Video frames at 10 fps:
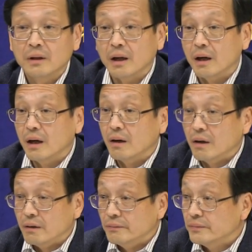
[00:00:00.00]

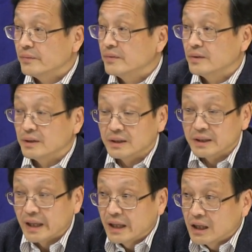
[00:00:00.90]
on
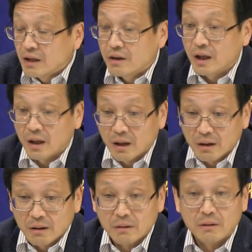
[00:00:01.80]
taking
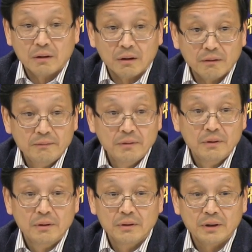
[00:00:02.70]
care of
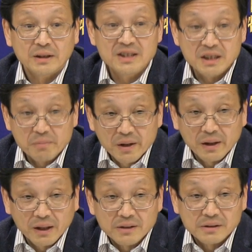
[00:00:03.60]
the severe
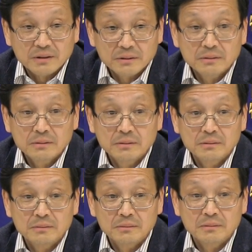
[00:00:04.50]
cases,
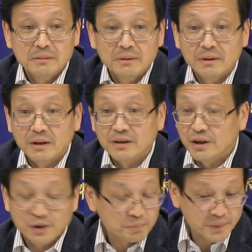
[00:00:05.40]

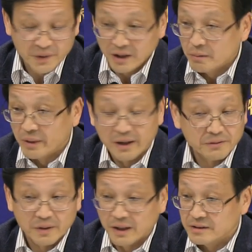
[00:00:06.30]
not putting the
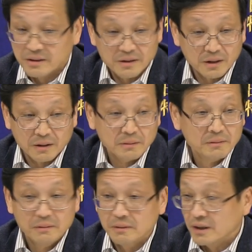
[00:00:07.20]
mild cases in the
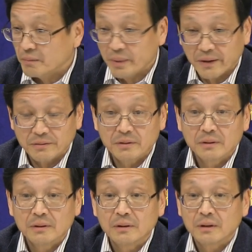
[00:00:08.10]
bed.
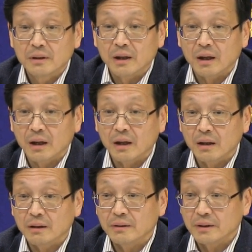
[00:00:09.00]

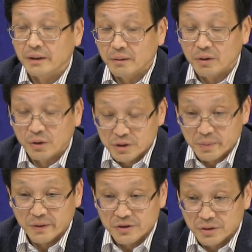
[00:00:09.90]
The
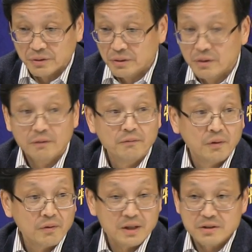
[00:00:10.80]
hospital should
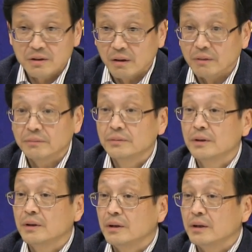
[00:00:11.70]
focus on
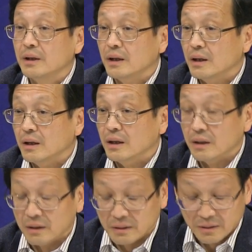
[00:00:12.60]

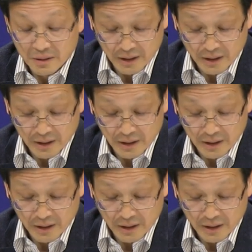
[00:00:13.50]
the